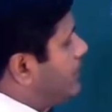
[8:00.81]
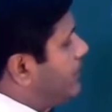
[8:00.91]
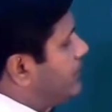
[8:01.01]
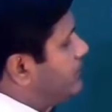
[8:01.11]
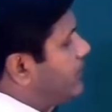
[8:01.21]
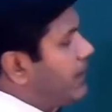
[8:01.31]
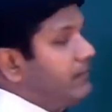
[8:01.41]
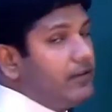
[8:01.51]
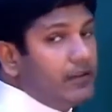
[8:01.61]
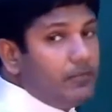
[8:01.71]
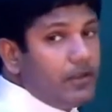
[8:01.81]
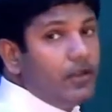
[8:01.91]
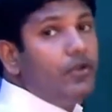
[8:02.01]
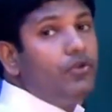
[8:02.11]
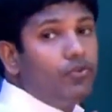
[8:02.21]
plus 5 give
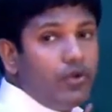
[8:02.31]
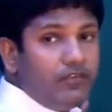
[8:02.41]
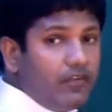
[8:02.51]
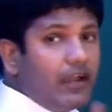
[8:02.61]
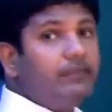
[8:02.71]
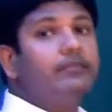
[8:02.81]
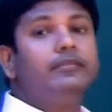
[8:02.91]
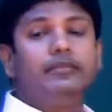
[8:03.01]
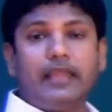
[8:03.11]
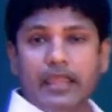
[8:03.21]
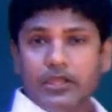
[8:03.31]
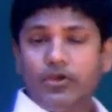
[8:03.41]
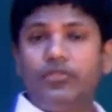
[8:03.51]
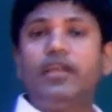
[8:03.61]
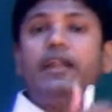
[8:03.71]
me 25. There you
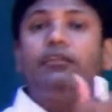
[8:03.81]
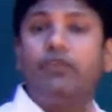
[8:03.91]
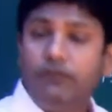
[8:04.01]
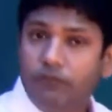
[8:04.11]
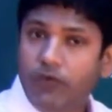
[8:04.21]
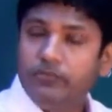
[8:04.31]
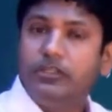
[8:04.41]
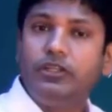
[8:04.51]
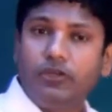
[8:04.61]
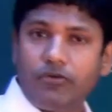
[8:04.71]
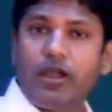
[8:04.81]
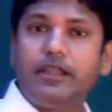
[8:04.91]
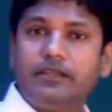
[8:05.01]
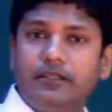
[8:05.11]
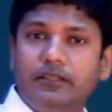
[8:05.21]
go. That confirms that you're
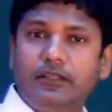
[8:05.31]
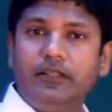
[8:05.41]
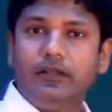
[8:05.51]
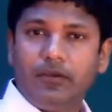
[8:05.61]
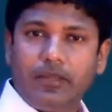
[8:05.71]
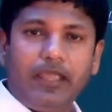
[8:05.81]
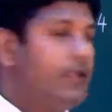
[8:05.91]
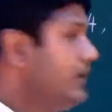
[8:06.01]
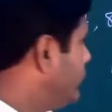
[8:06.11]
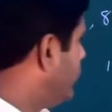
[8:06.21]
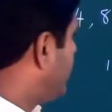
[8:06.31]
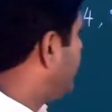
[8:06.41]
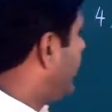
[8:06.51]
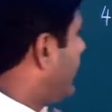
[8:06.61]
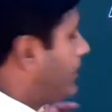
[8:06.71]
right. Okay, so that's
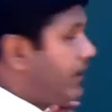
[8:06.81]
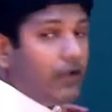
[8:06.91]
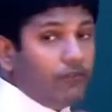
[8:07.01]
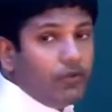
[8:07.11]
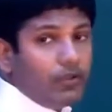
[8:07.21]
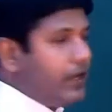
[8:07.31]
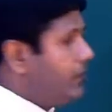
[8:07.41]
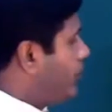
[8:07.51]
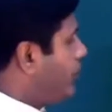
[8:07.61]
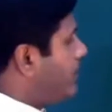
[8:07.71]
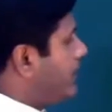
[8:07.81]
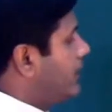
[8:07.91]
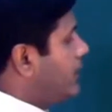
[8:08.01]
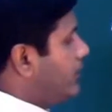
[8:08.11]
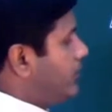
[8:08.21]
why you got to be careful. Okay, don't make
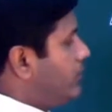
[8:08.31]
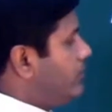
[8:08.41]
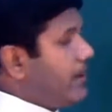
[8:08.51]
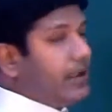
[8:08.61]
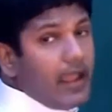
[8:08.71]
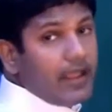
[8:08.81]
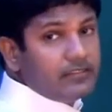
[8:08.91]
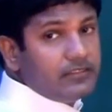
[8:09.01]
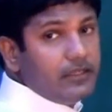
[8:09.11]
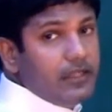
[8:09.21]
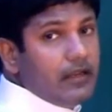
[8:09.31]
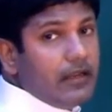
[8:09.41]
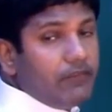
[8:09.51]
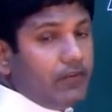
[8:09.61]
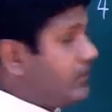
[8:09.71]
a hasten.
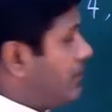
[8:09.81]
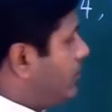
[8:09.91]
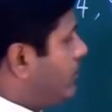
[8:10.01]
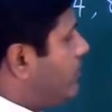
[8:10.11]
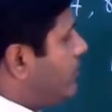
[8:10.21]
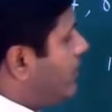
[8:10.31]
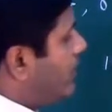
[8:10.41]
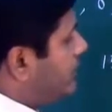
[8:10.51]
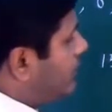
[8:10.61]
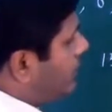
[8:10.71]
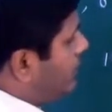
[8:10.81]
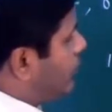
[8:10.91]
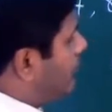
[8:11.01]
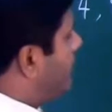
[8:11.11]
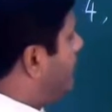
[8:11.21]
Like for example, the moment you realize, oh, it
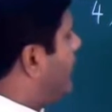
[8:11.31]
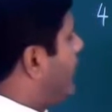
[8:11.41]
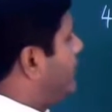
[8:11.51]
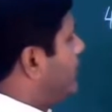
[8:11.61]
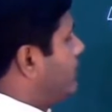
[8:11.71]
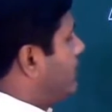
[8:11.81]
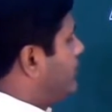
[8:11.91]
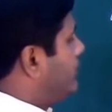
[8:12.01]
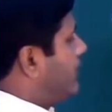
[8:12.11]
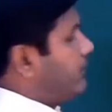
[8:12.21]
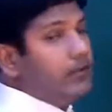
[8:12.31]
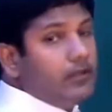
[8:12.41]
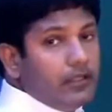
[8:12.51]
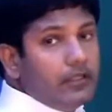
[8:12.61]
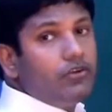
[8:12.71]
could be 5 plus
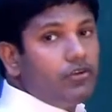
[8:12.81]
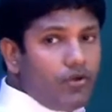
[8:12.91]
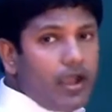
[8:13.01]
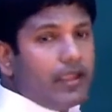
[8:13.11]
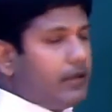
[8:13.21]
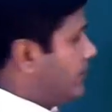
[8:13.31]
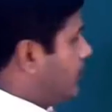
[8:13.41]
5, try it,